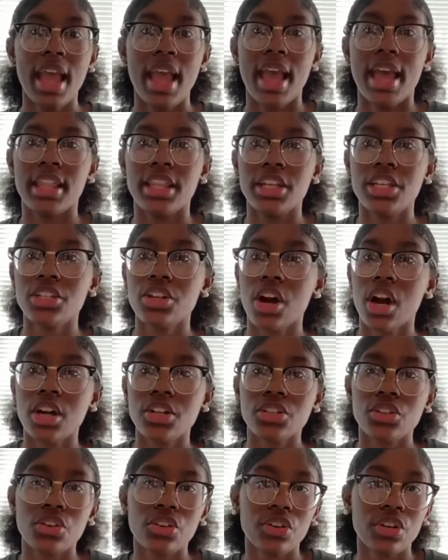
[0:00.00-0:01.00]
And these are
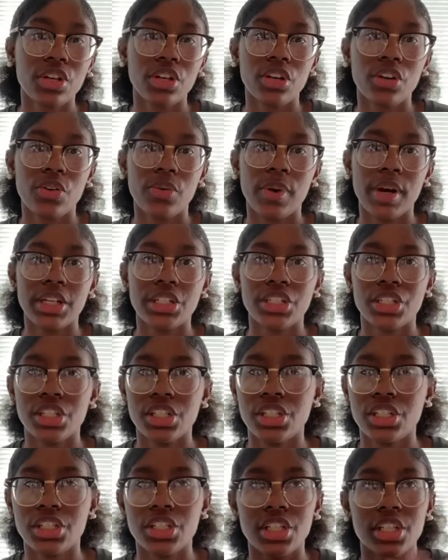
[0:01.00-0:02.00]
also good
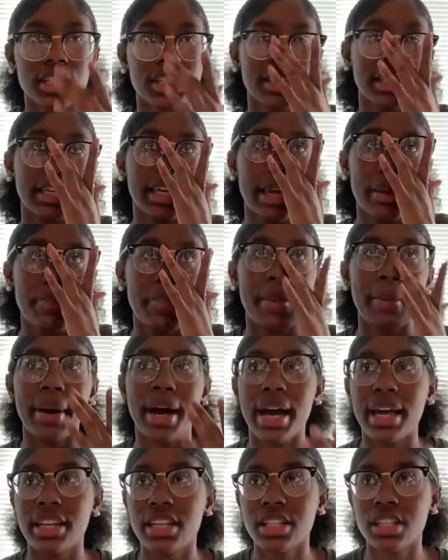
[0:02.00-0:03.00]
questions just to keep in
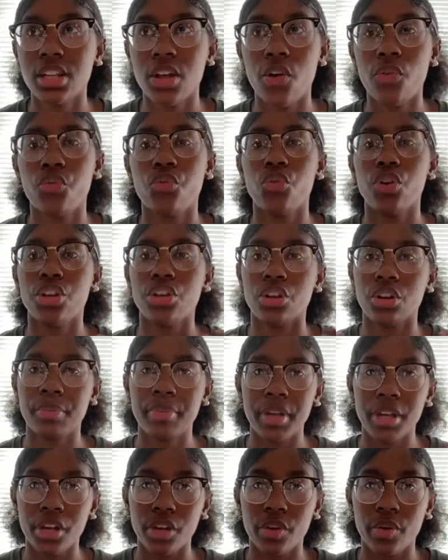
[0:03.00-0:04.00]
mind and stuff when you're
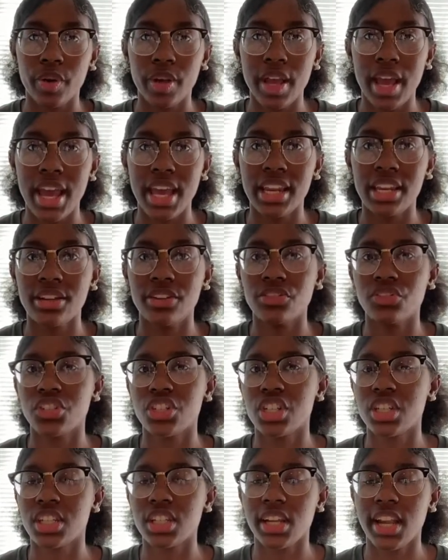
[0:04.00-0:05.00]
being creative.
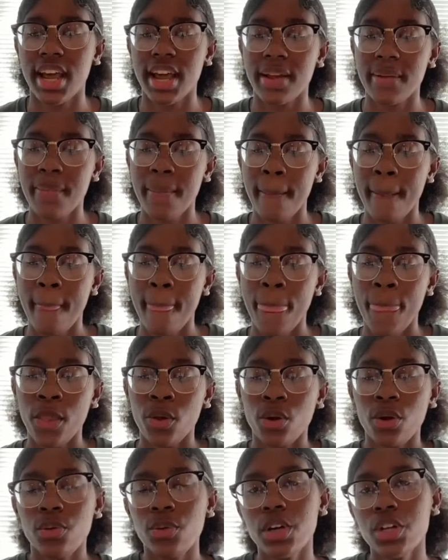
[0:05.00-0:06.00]
Just
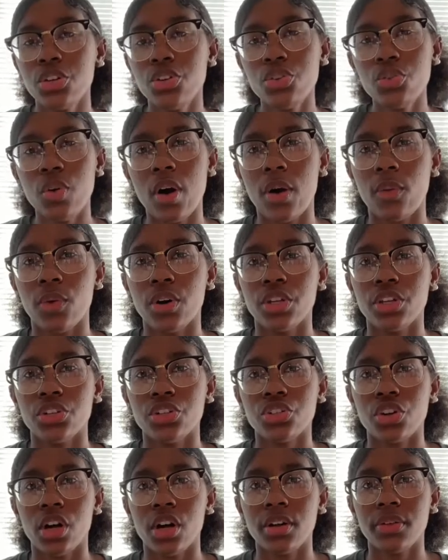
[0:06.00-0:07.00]
what do I want to
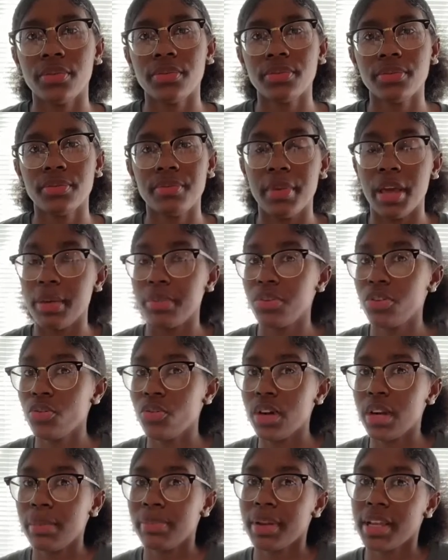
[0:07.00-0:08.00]
draw? Maybe you
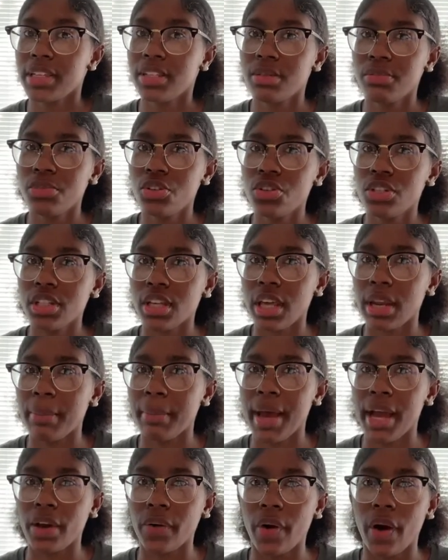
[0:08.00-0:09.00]
want to play some music in the
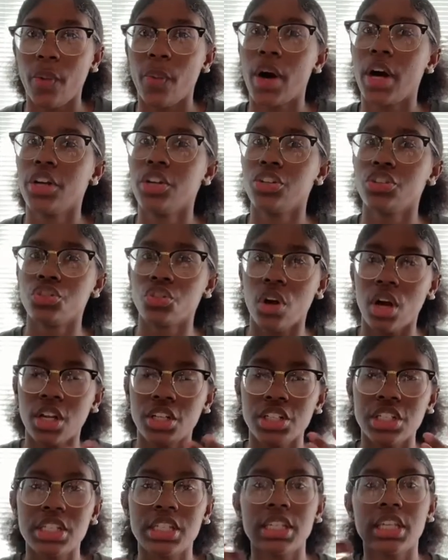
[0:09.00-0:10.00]
background while you're drawing
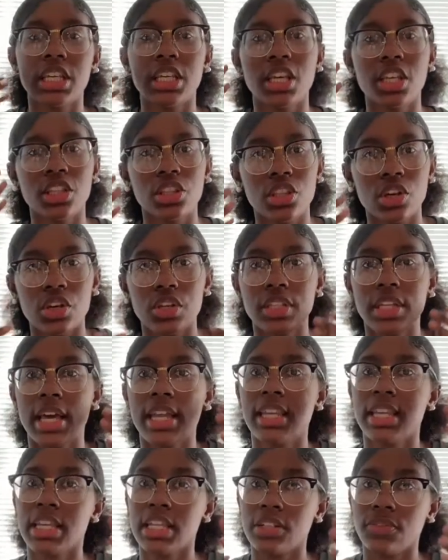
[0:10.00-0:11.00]
just to get those
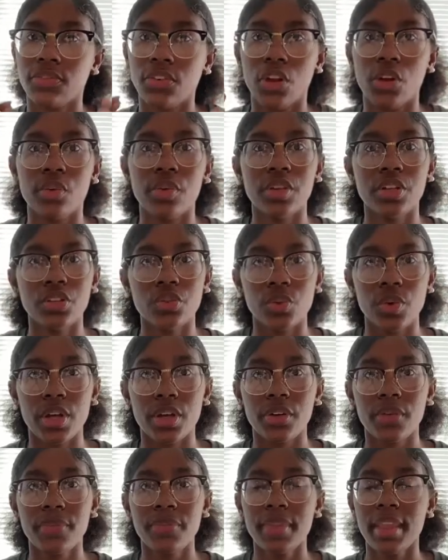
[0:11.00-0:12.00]
ideas flowing as
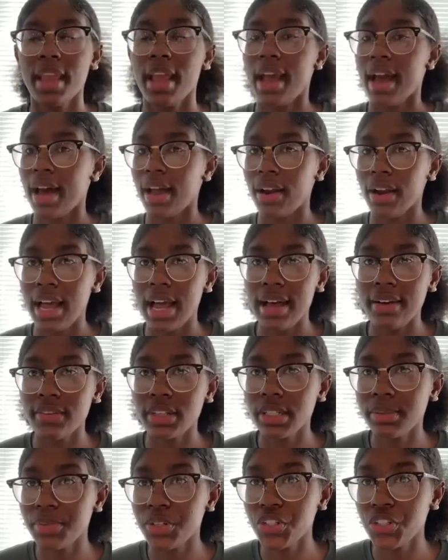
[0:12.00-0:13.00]
well. I don't have
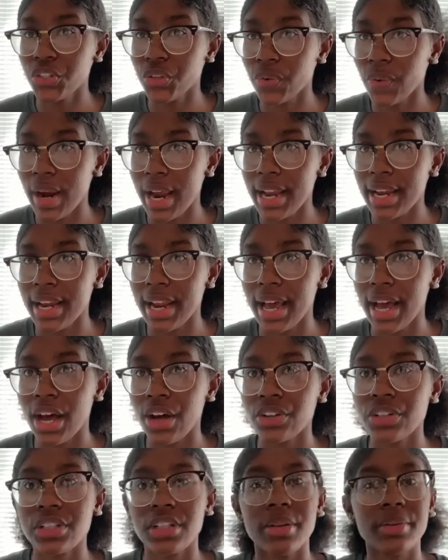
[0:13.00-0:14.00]
any music right
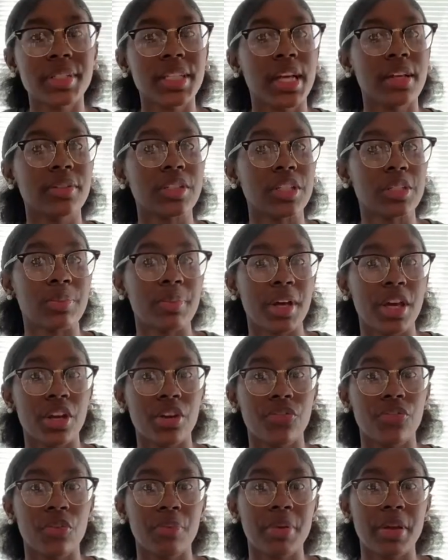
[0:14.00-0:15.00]
now. Sometimes it's
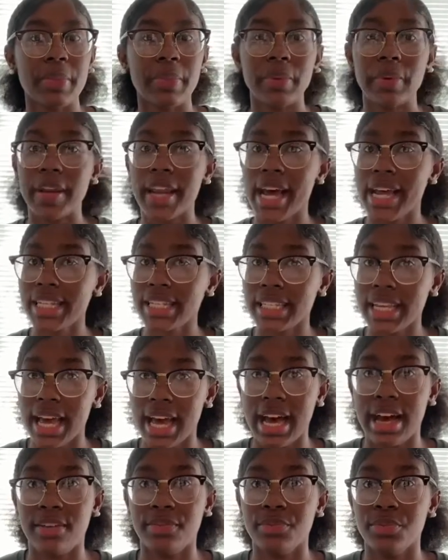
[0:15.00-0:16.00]
better for people not to
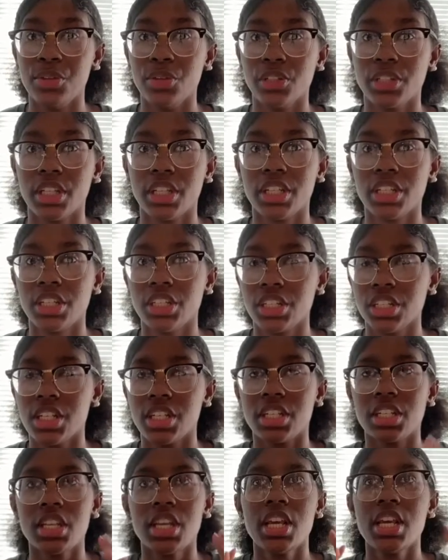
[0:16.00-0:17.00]
have music and
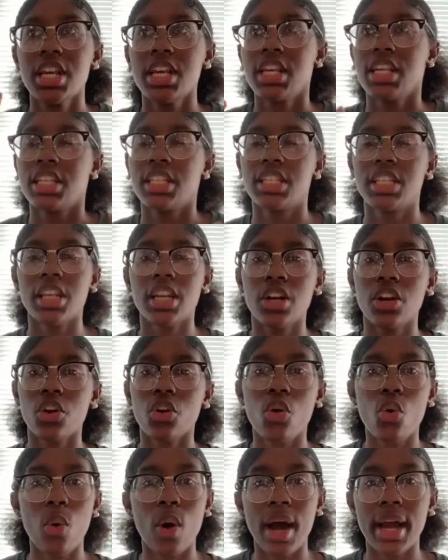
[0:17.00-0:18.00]
just sit in
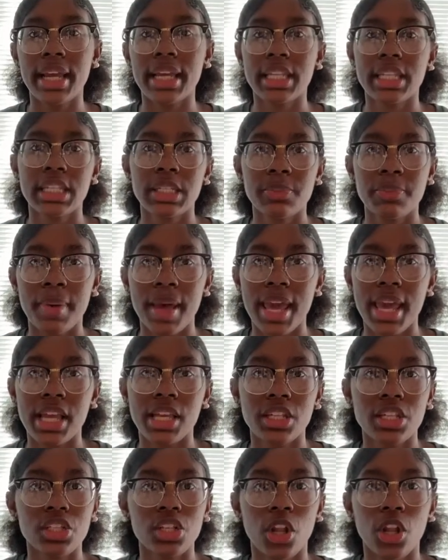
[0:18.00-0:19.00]
a quiet
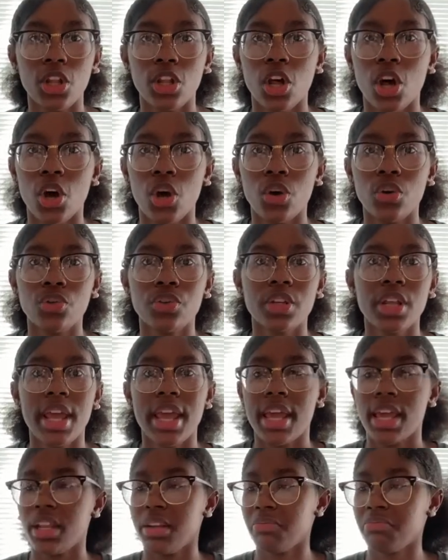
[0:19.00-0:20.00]
space alone
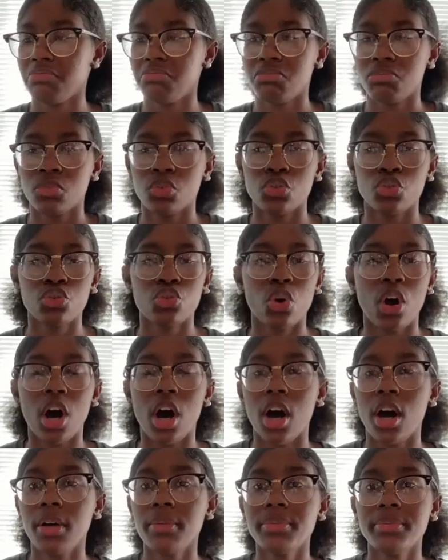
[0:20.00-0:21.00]
and
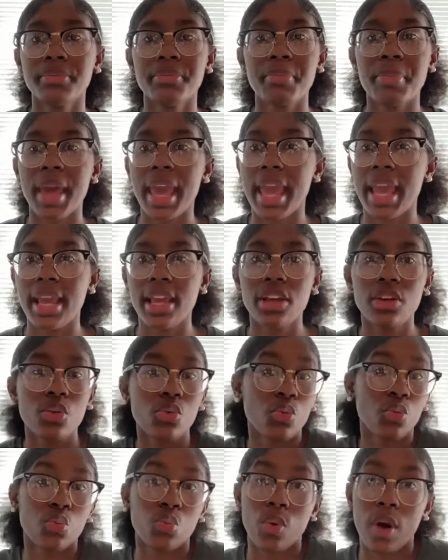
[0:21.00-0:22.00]
draw, paint,
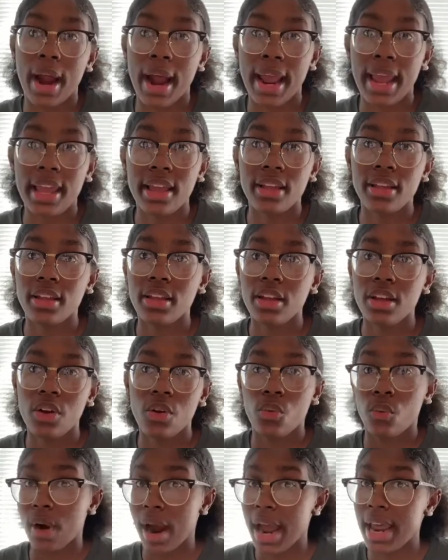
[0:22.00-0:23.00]
write.
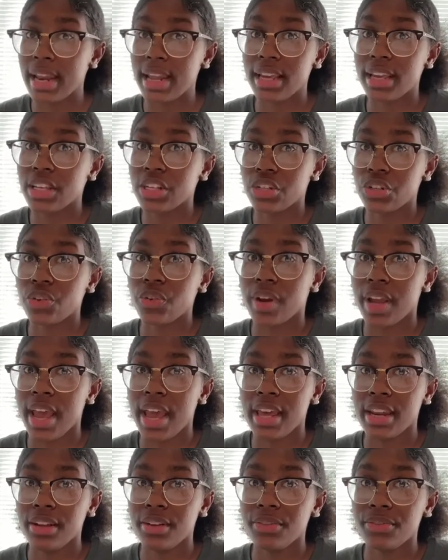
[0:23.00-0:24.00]
Writing is
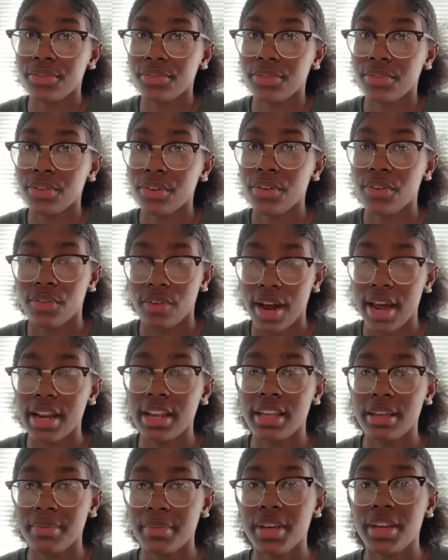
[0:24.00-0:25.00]
creative.
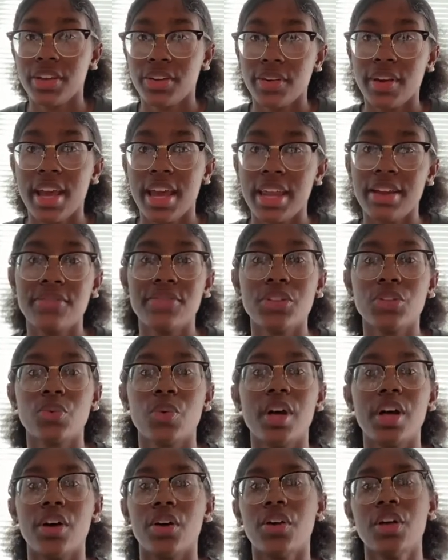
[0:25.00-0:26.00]
Writing can be creative as
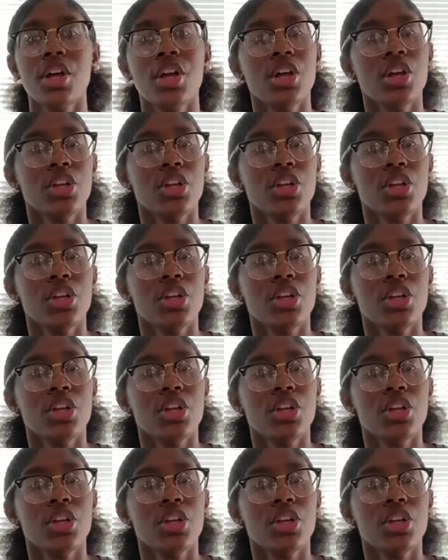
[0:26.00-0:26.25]
well.